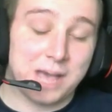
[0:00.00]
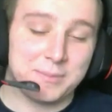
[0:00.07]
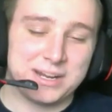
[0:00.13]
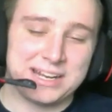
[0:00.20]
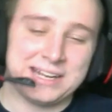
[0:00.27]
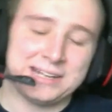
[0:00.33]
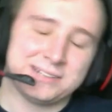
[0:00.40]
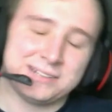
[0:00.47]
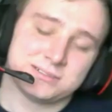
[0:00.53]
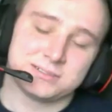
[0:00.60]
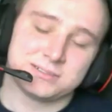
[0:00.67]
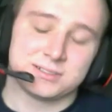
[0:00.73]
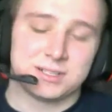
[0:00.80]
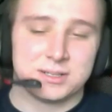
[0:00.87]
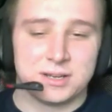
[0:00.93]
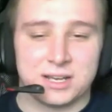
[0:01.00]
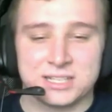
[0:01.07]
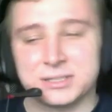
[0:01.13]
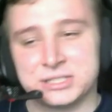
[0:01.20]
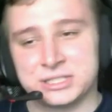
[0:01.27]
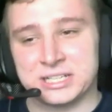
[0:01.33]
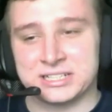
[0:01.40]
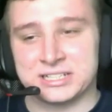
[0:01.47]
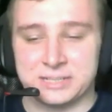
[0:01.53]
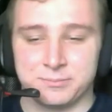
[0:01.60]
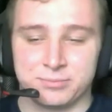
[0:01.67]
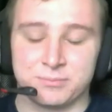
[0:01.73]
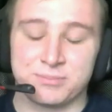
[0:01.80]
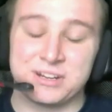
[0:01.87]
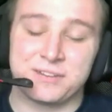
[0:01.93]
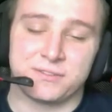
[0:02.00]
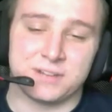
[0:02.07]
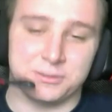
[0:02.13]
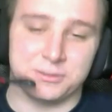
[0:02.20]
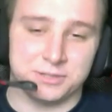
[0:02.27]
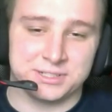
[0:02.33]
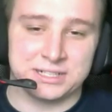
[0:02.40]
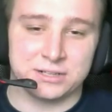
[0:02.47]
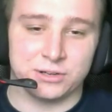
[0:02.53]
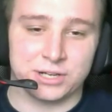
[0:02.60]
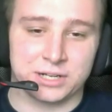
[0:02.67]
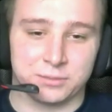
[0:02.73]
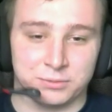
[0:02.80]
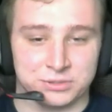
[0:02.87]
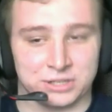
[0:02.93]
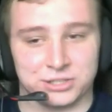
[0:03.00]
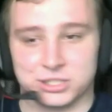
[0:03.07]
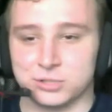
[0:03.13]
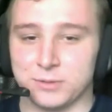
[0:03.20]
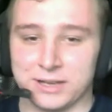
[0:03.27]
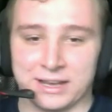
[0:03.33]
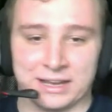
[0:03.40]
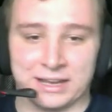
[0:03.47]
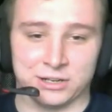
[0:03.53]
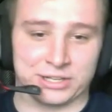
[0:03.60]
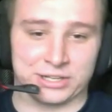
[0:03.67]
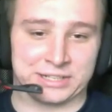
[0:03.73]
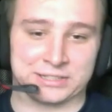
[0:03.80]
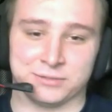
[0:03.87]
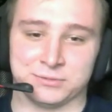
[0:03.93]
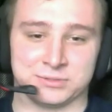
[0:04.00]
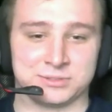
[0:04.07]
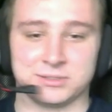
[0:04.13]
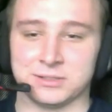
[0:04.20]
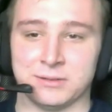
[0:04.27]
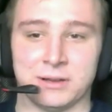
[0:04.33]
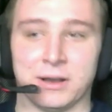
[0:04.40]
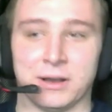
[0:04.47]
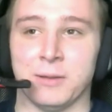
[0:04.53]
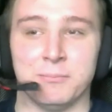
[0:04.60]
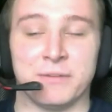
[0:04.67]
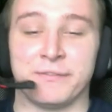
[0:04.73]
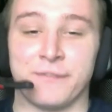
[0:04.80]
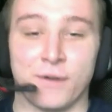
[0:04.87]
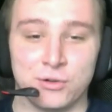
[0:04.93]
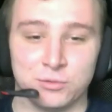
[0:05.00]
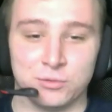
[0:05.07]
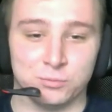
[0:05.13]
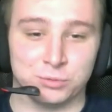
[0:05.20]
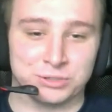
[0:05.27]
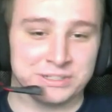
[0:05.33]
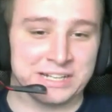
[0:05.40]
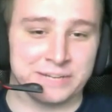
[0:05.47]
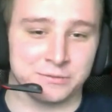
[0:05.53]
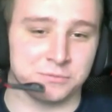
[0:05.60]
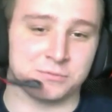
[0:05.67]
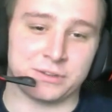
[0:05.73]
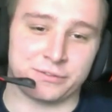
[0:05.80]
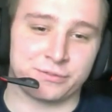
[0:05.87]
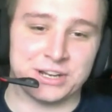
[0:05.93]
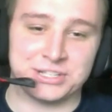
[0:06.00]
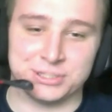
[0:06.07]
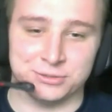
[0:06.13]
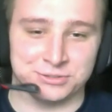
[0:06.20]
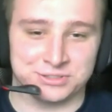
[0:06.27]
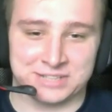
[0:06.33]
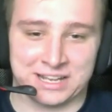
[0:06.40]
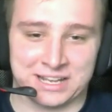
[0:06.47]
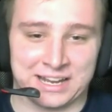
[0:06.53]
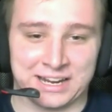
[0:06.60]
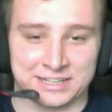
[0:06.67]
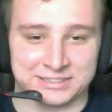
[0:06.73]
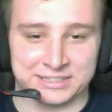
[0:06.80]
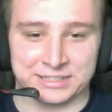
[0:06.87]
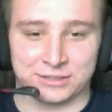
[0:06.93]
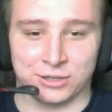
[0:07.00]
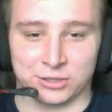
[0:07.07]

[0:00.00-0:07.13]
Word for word: I mean, I suppose you say, like, briefly we did, like, we was on Twitter, and, like, there was, uh, my phone wouldn't even refresh. It was that hectic.